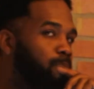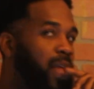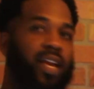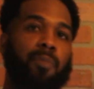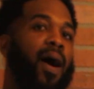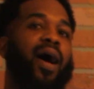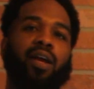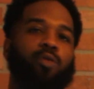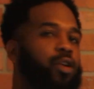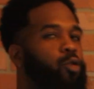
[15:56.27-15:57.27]
anybody
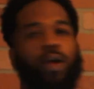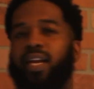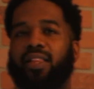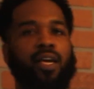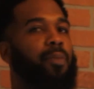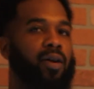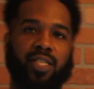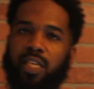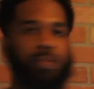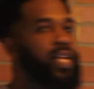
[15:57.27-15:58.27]
that want to know anything about the
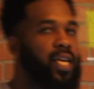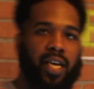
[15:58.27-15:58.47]
CBD